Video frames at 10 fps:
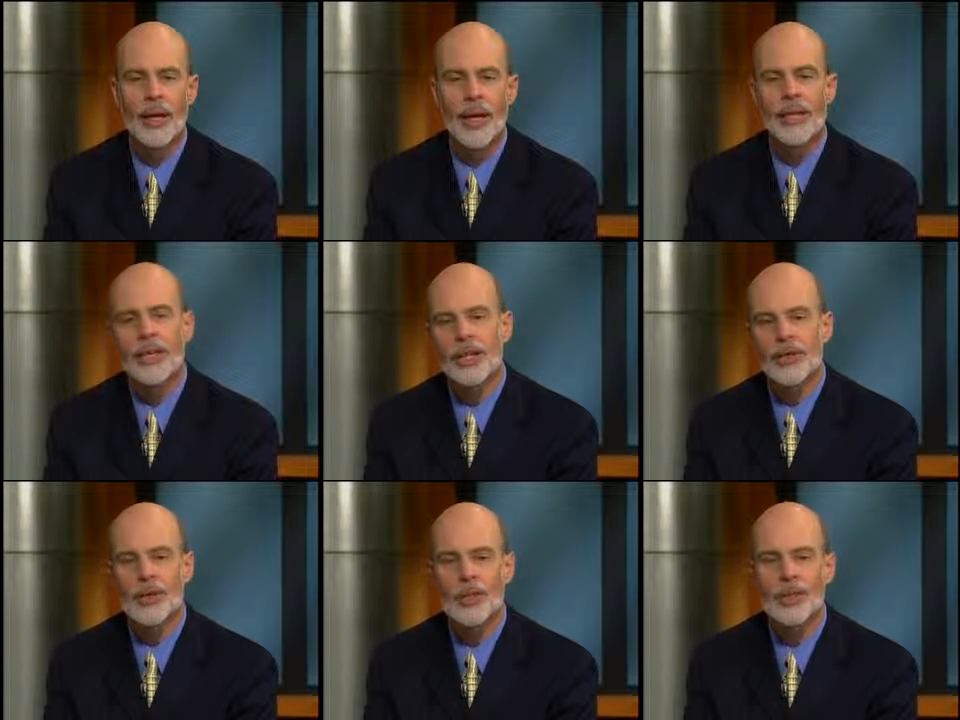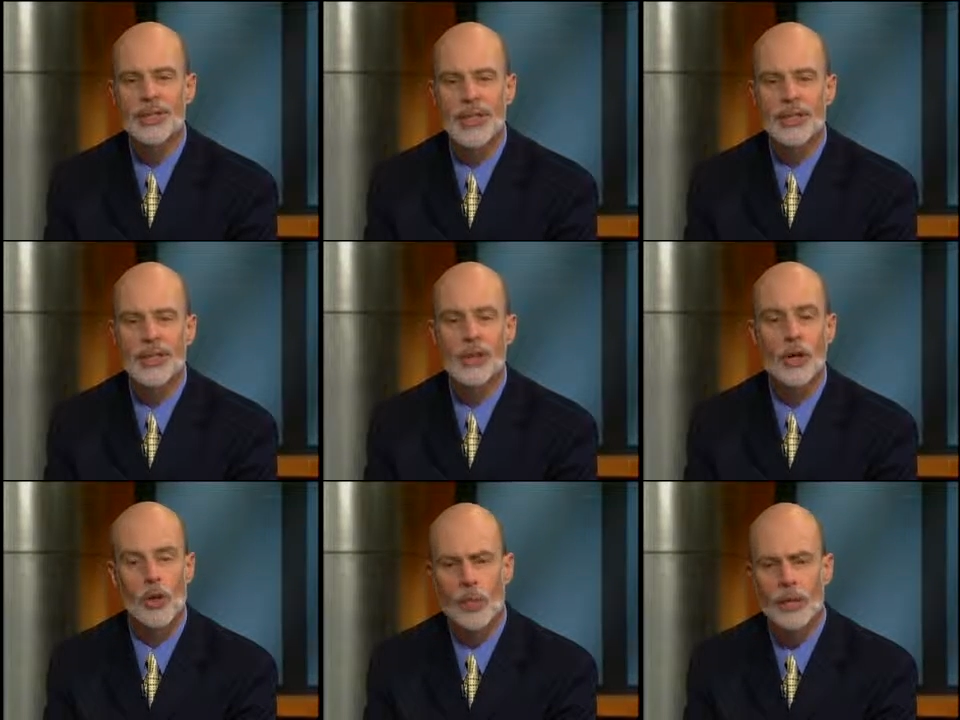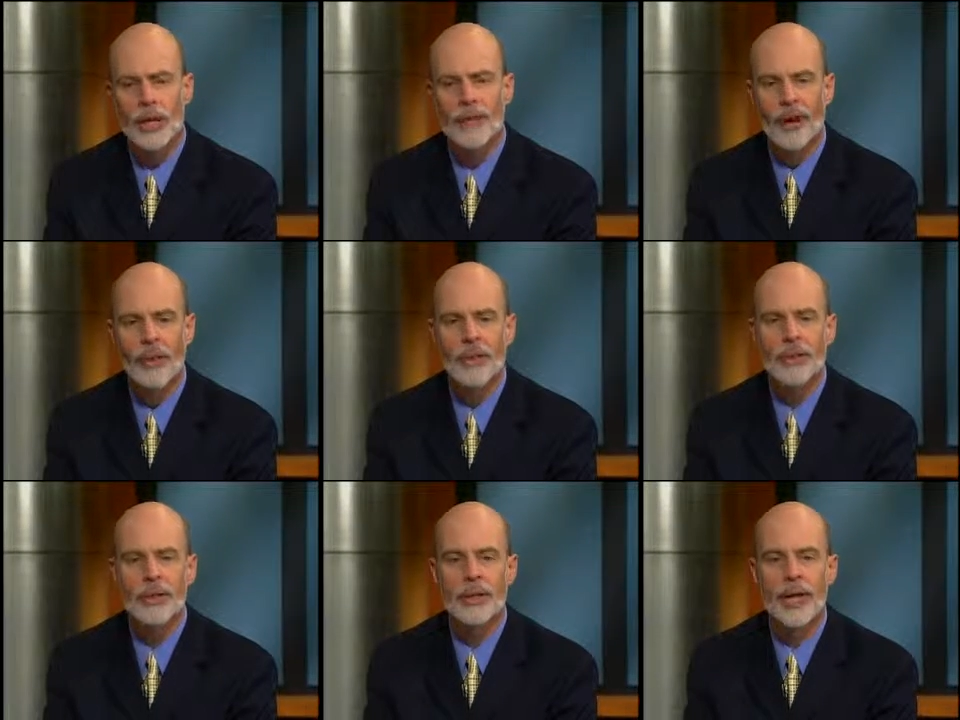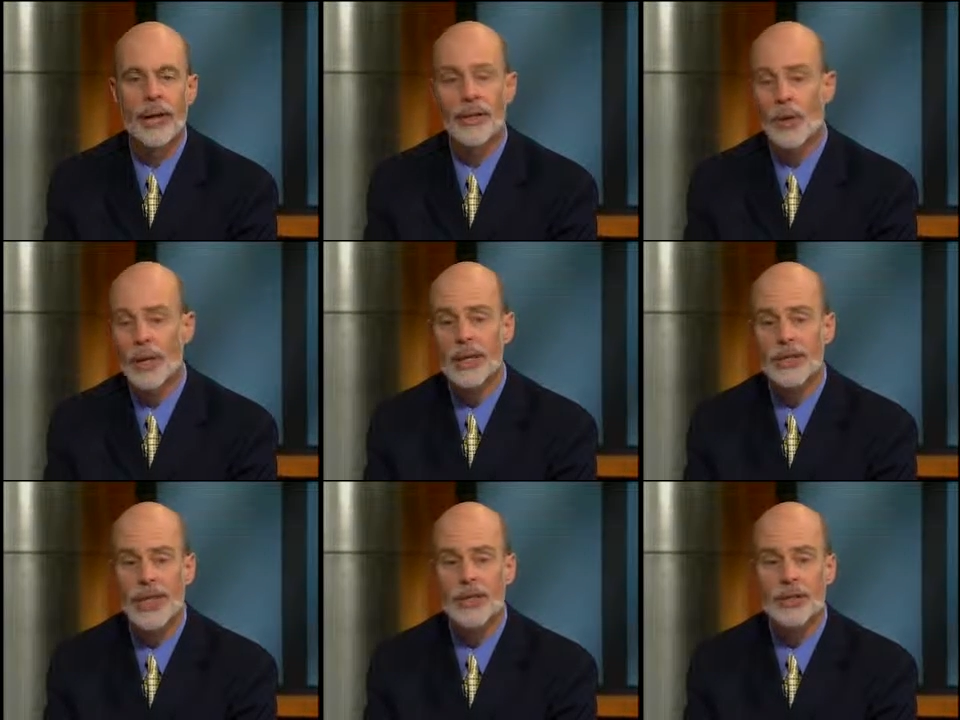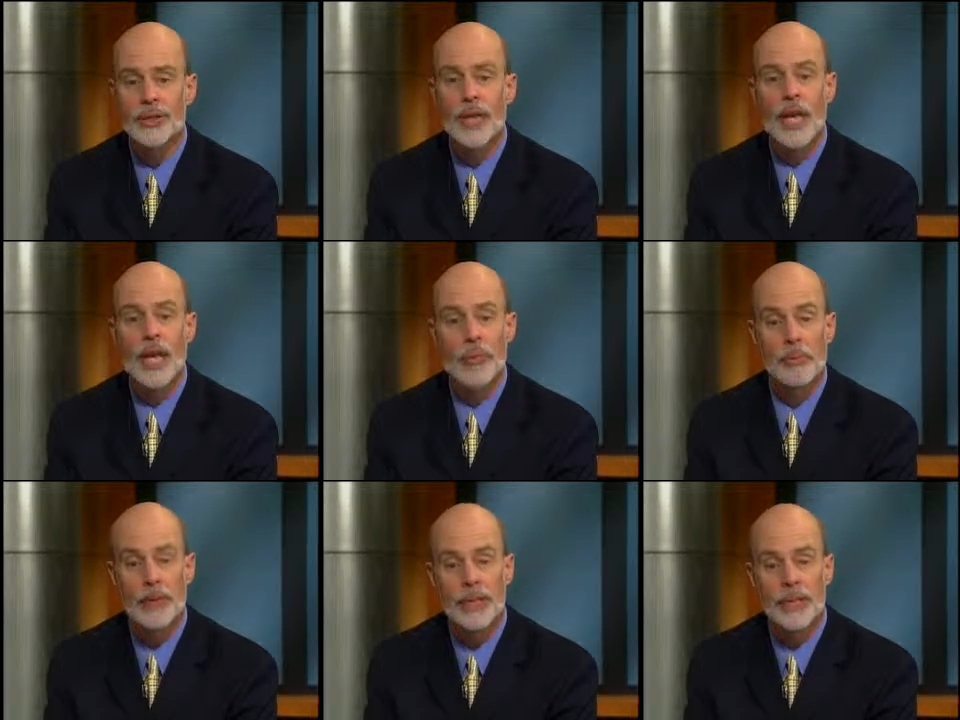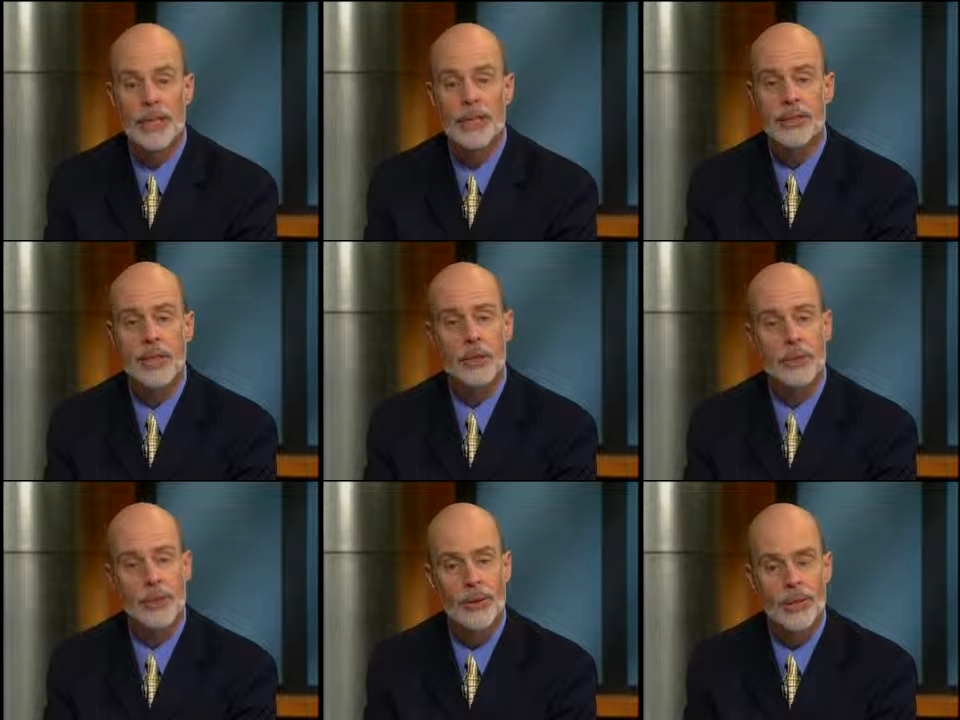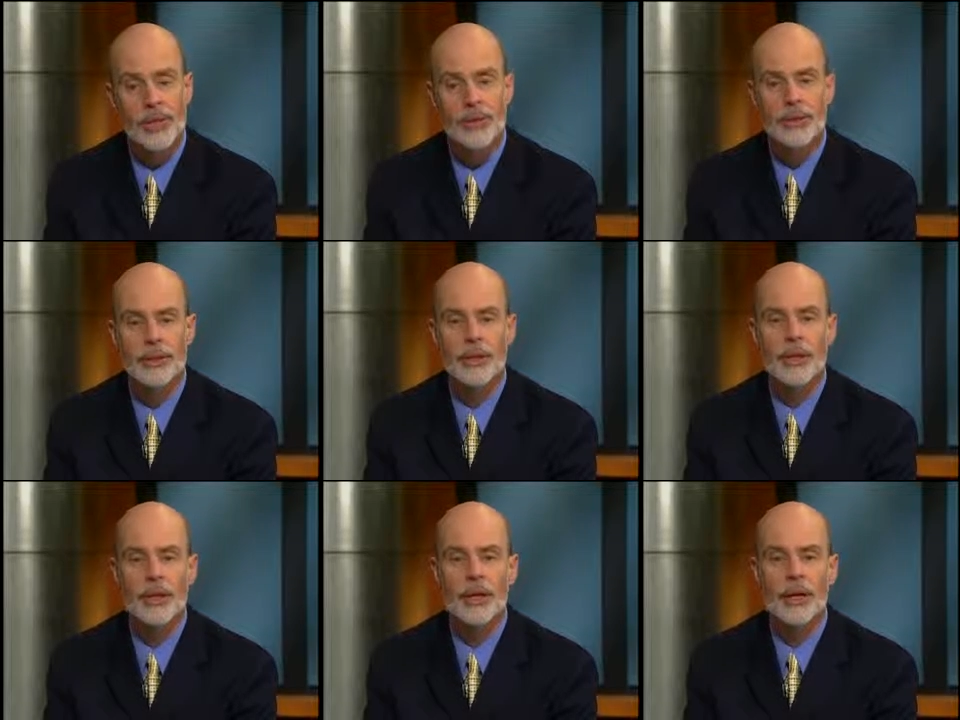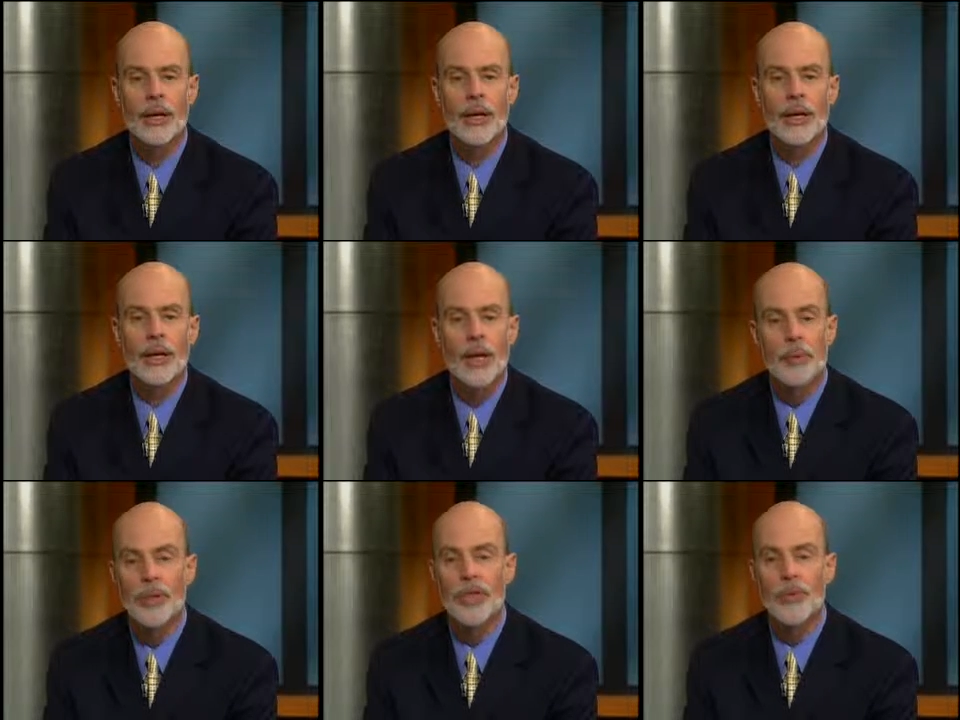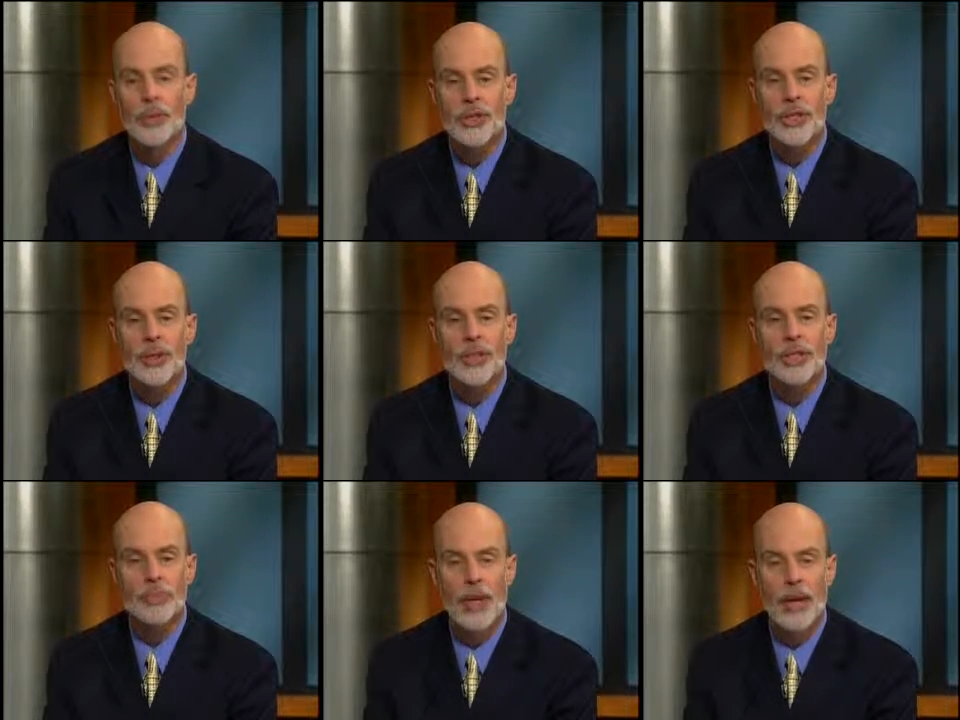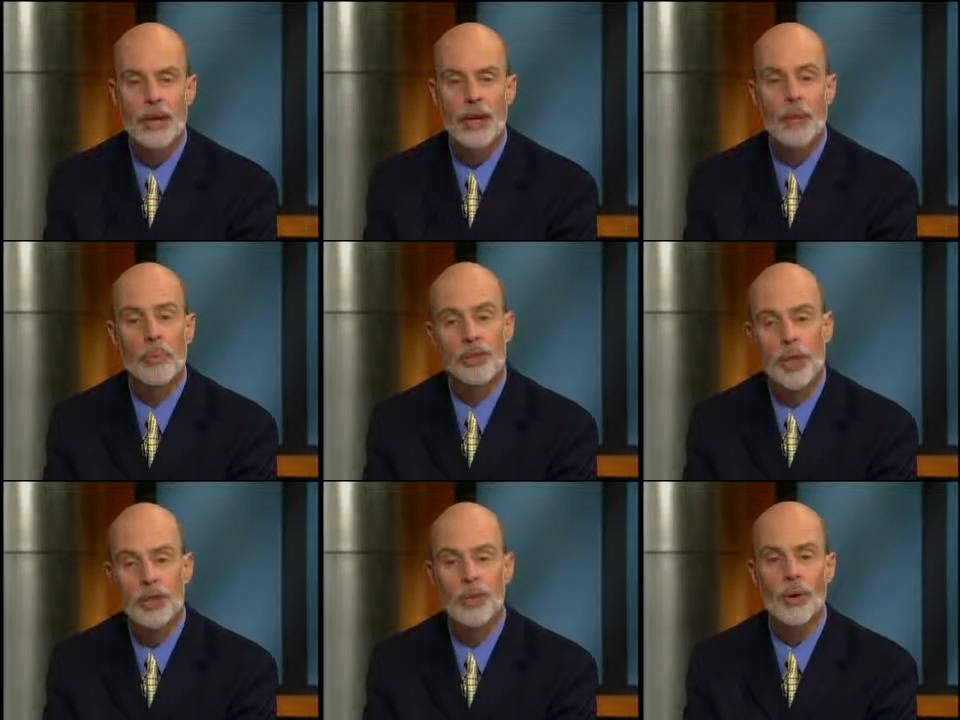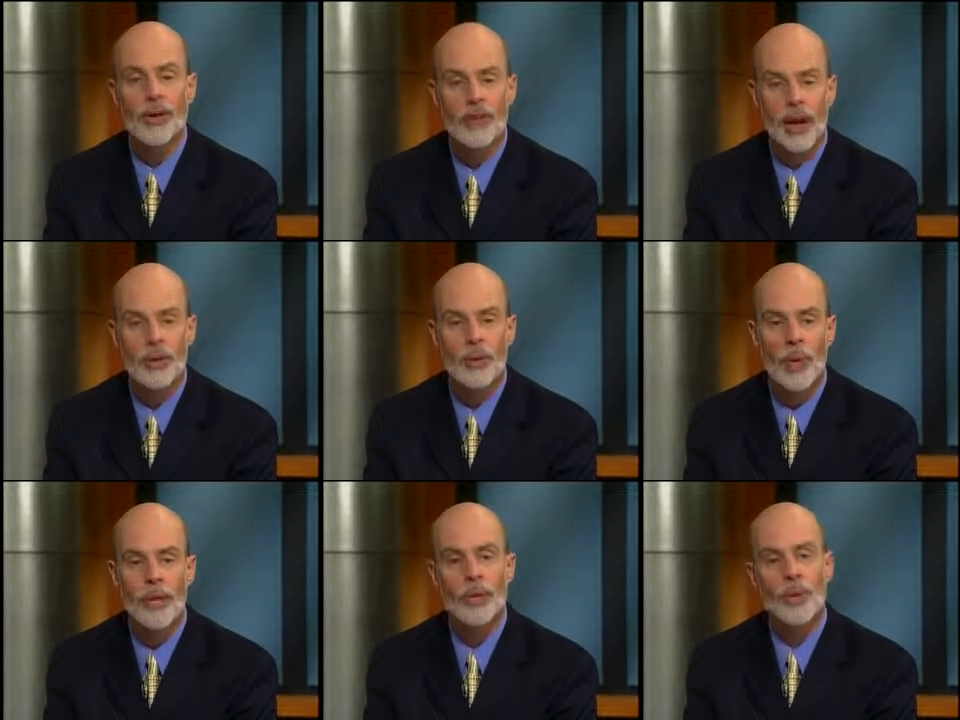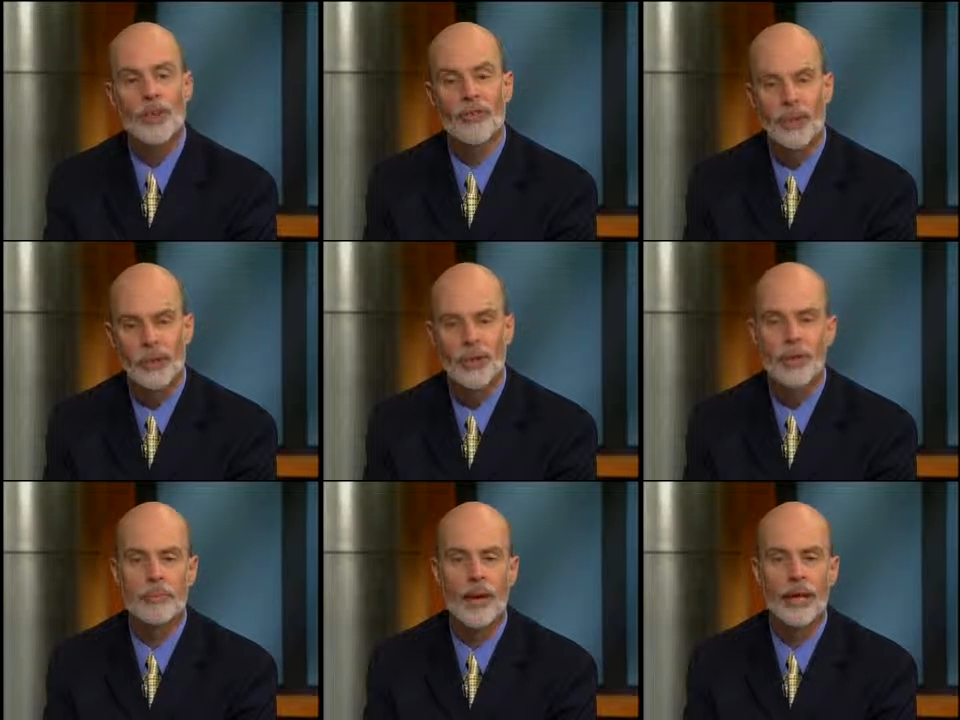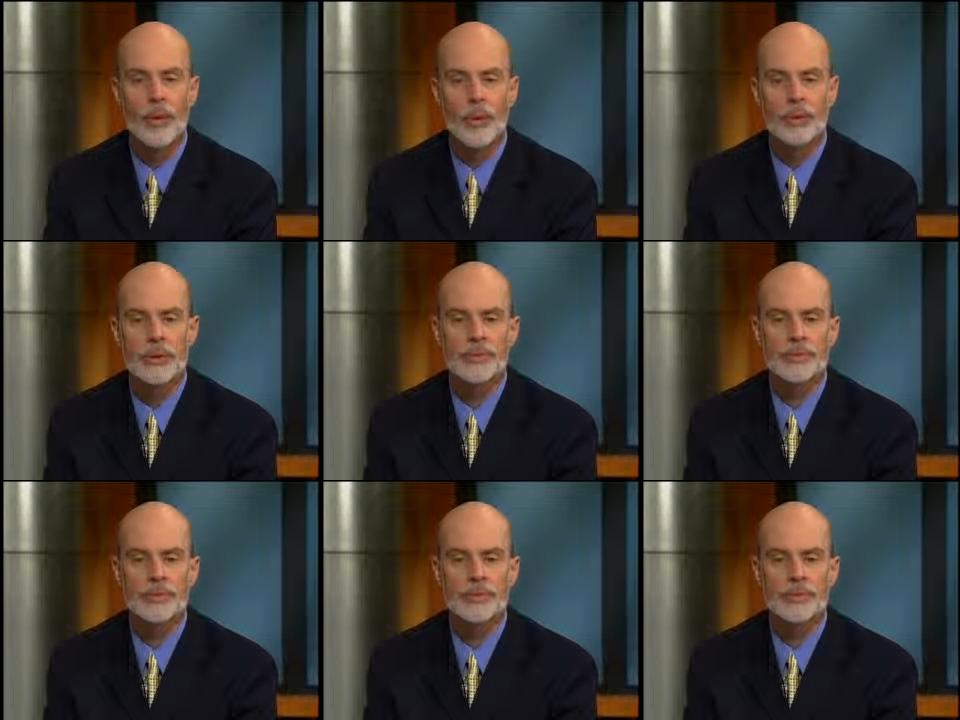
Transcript: In addition to assessing the global environment and the organization's capabilities and opportunities, companies wishing to expand must also evaluate what the future might hold.